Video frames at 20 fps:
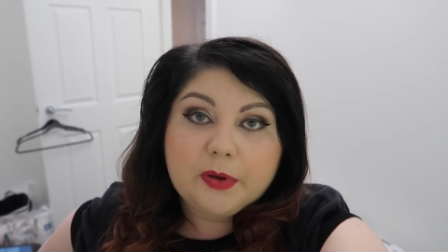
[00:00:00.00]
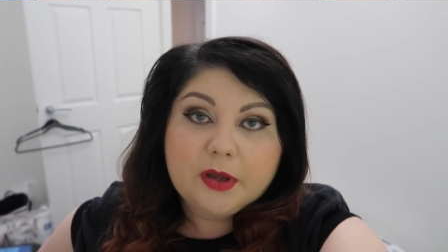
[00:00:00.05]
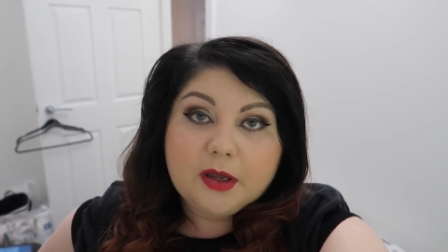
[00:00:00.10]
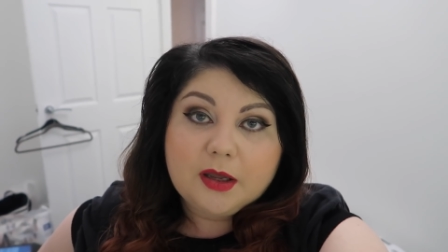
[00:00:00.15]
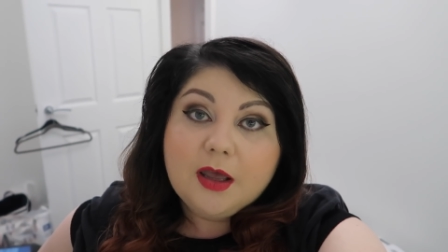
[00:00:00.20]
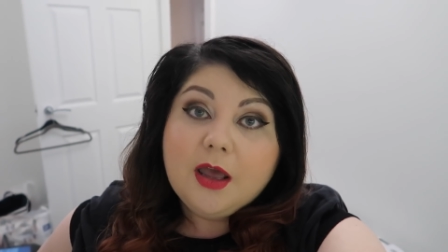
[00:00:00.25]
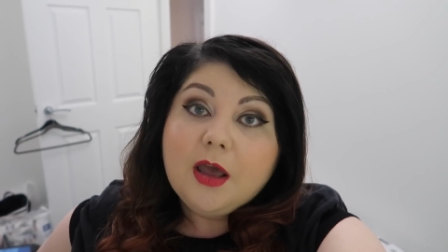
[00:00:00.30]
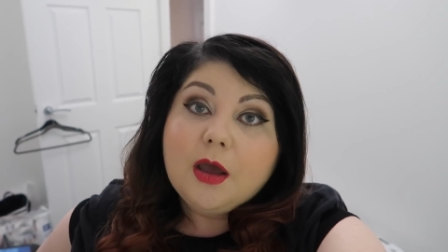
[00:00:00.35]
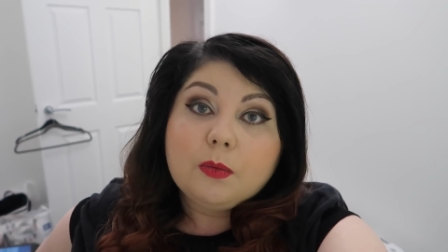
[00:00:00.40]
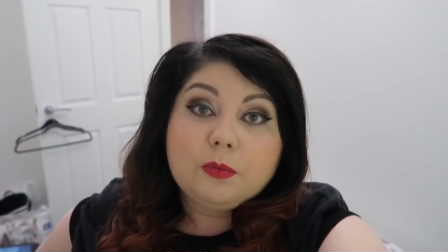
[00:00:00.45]

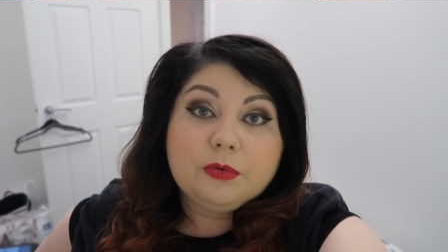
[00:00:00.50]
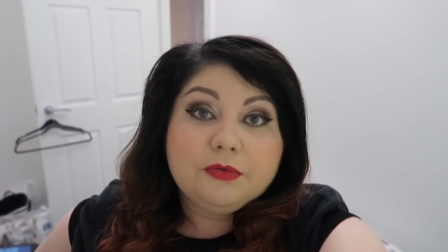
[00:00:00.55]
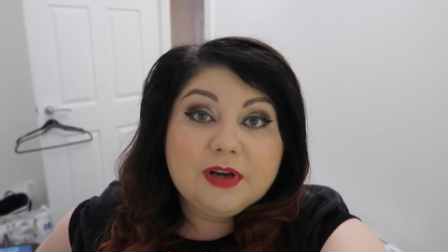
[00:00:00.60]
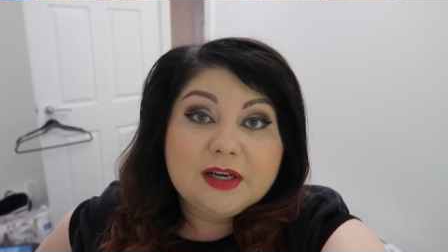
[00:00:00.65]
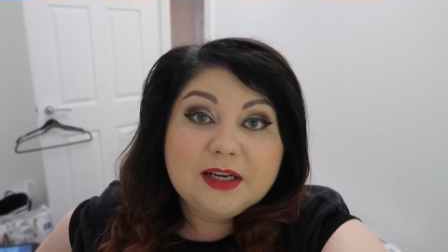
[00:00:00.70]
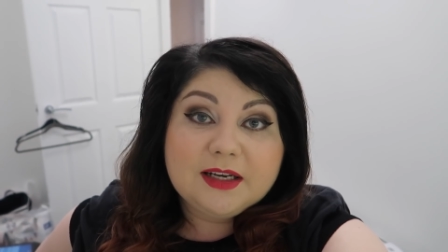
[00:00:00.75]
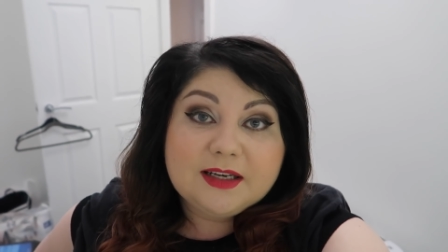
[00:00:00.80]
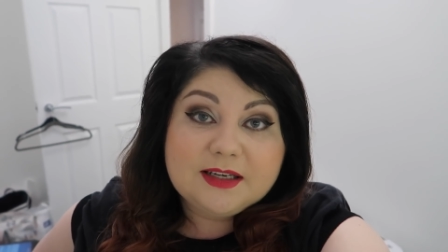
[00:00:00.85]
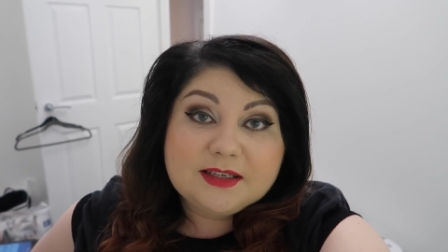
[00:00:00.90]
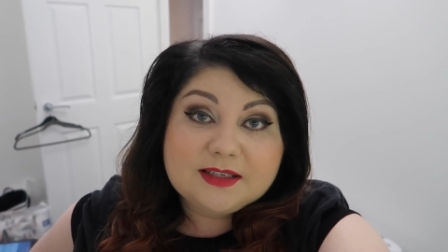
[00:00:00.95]
but we
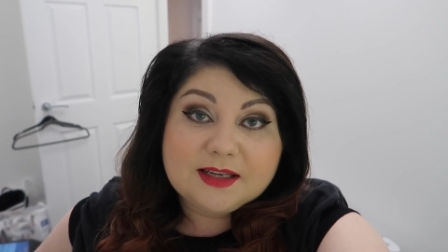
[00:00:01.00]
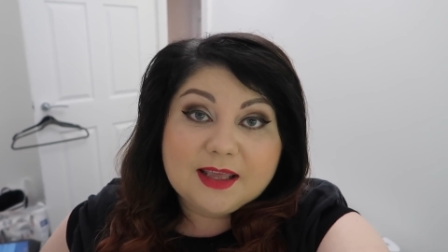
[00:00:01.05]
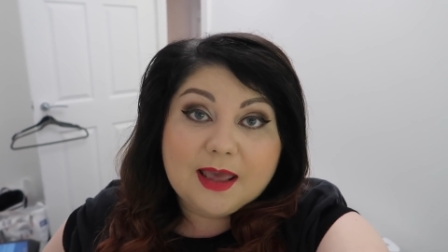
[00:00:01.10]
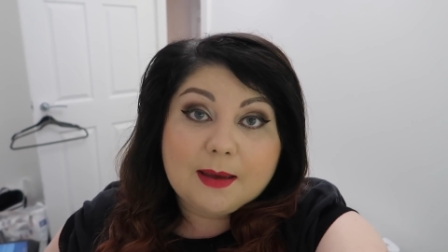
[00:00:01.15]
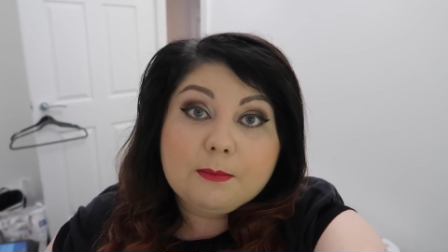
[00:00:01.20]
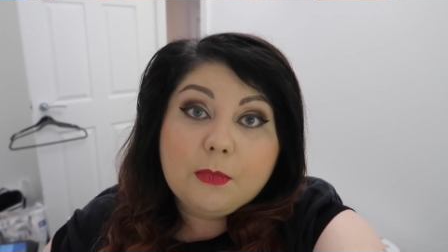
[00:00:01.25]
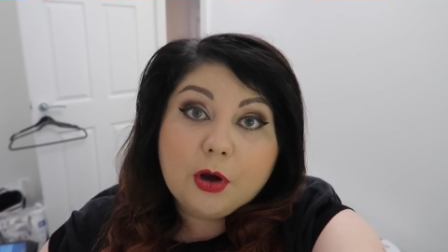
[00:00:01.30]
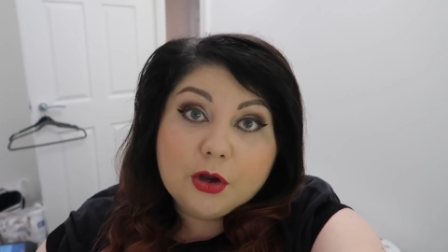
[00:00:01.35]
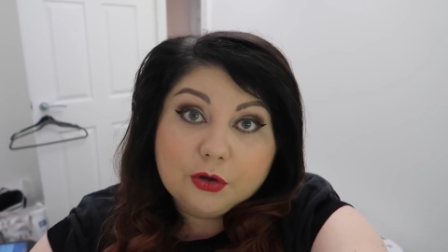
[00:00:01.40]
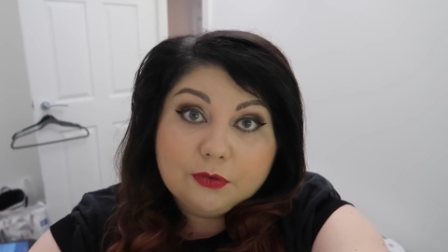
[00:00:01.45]
really need to
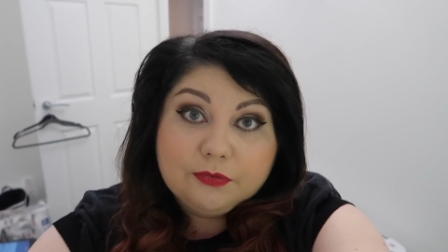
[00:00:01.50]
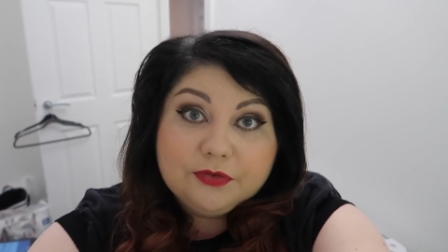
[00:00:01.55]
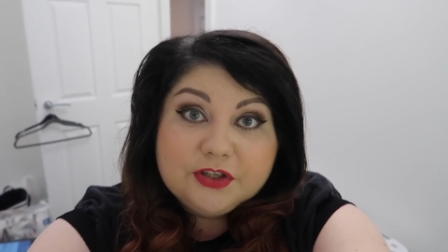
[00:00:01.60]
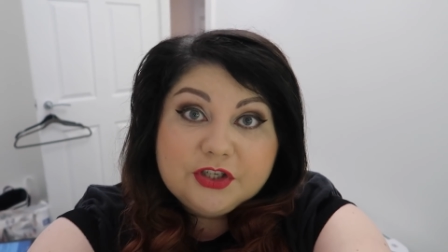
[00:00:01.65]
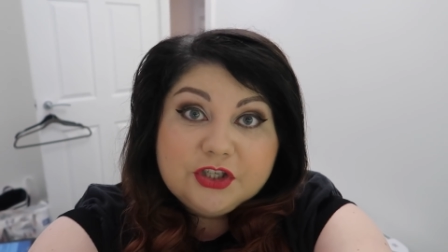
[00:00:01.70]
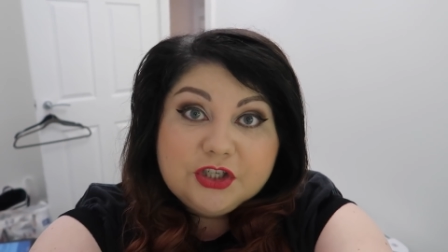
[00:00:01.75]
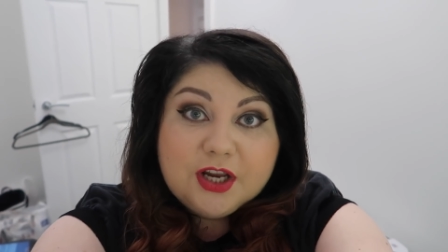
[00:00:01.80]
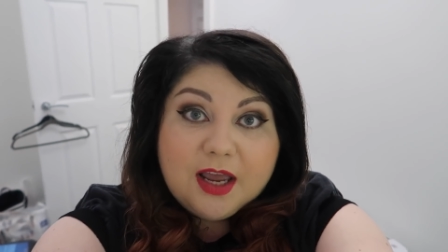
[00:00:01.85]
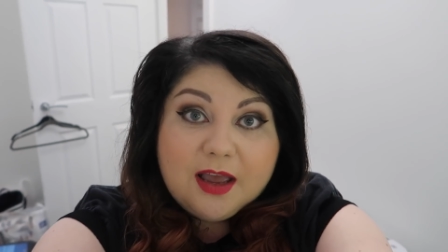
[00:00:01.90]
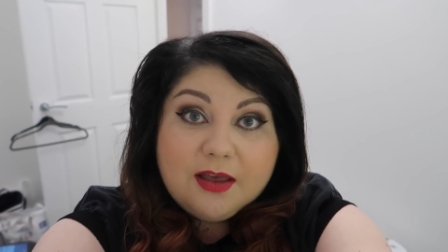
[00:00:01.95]
get my
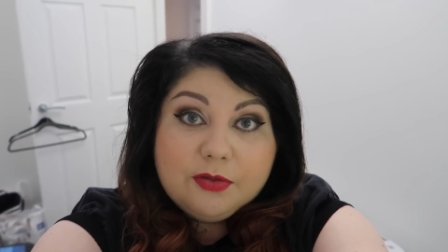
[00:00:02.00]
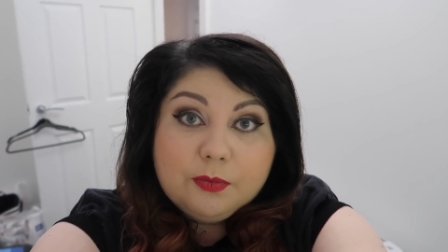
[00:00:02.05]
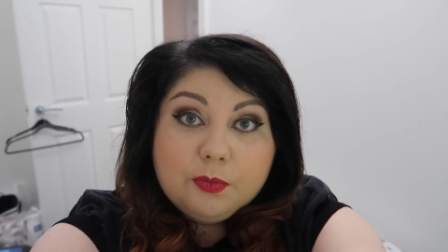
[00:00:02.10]
office chair.